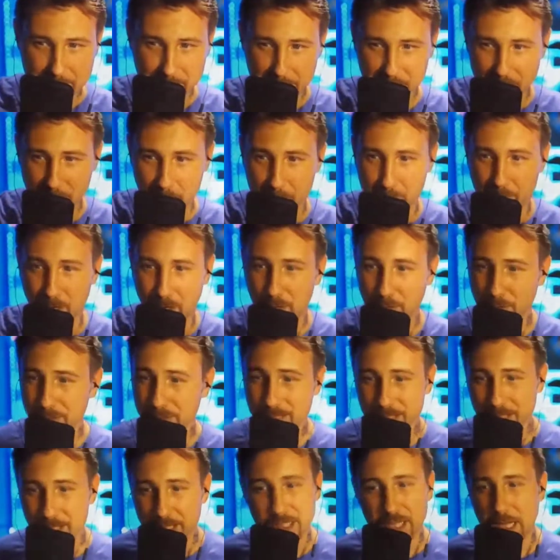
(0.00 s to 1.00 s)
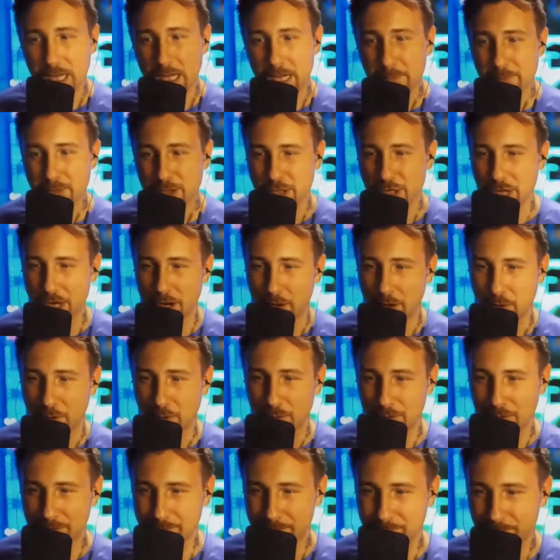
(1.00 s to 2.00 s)
Bones and Tubbs Show
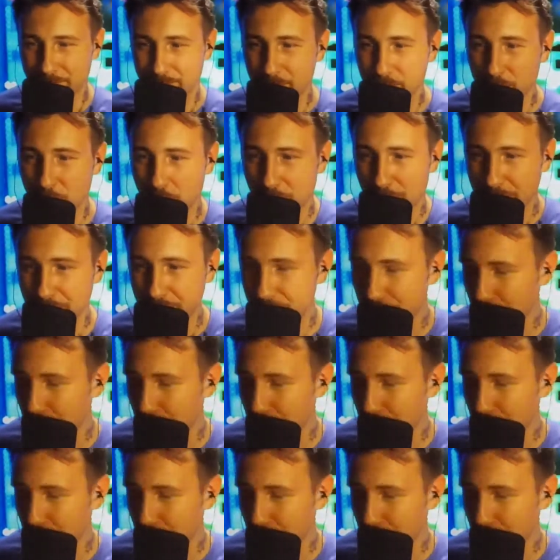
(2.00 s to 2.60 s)
calling from